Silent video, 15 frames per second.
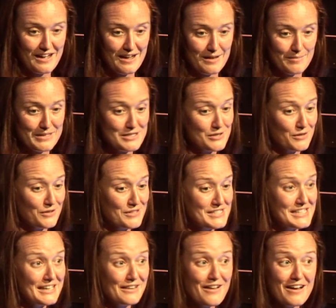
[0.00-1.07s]
And so you'll
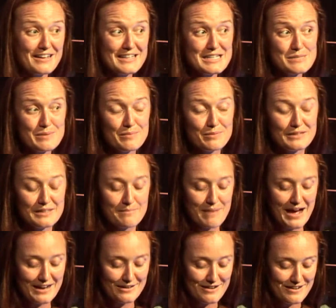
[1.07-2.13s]
see a lot of these people in the
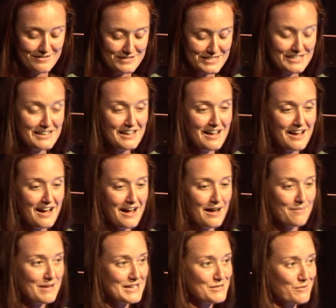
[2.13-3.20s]
background
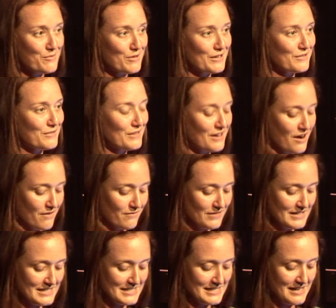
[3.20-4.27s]
as we work through the
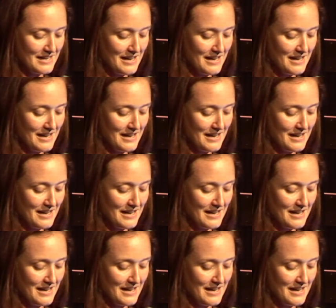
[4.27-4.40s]
conference.